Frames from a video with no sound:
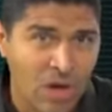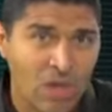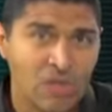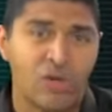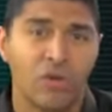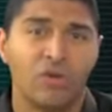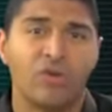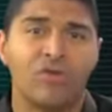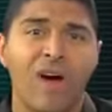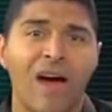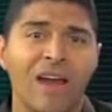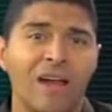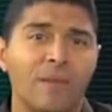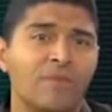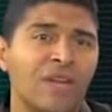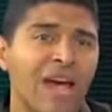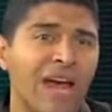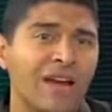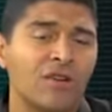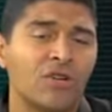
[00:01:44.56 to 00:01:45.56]
So try to
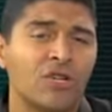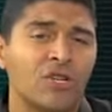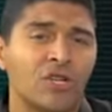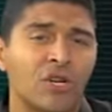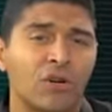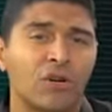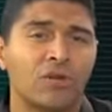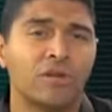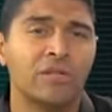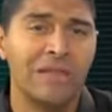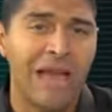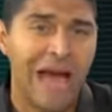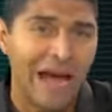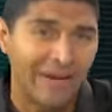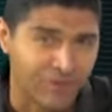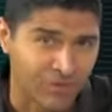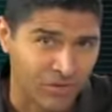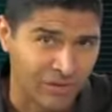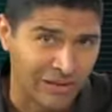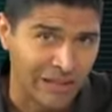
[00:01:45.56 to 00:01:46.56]
obtain your sugars
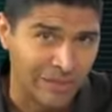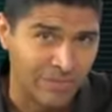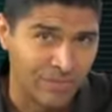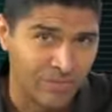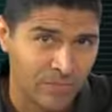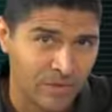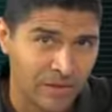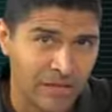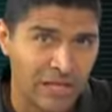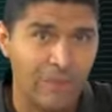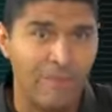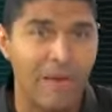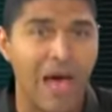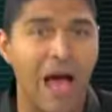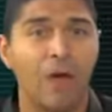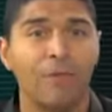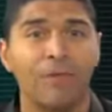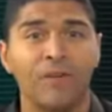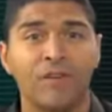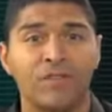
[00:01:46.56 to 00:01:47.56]
naturally Keep
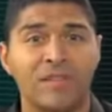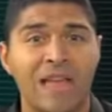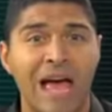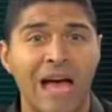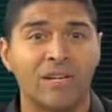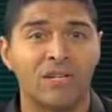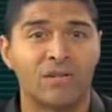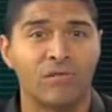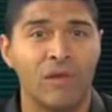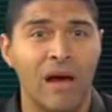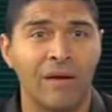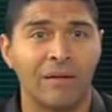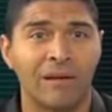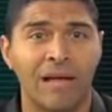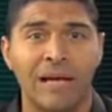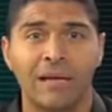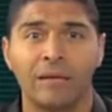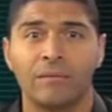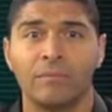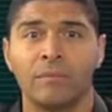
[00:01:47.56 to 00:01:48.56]
healthy snacks around
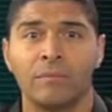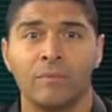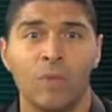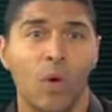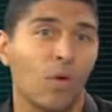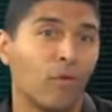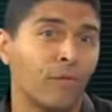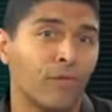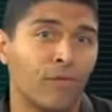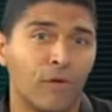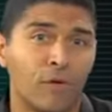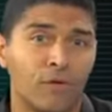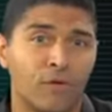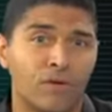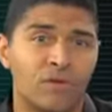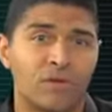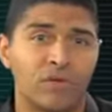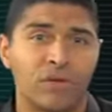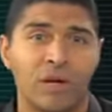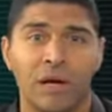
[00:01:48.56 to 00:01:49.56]
like whole
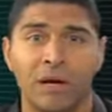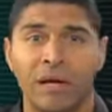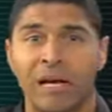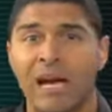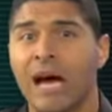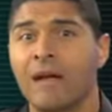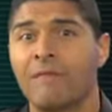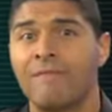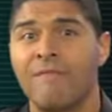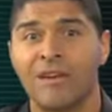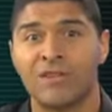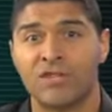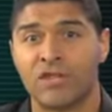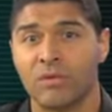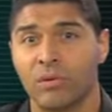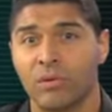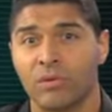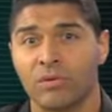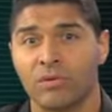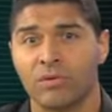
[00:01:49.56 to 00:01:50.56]
fruits, uh, cut
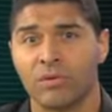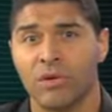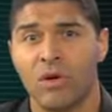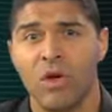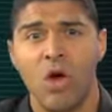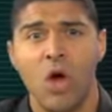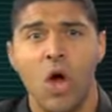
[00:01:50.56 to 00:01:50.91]
vegetables,